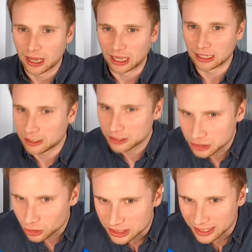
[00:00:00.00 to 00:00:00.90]
Alex,
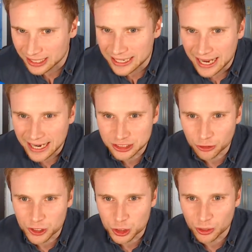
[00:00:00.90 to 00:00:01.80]
looks like the guys are
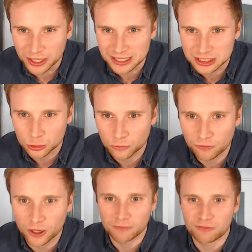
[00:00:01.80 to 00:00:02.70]
enjoying this so
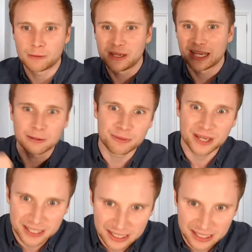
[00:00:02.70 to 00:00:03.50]
far, Femi and Abid.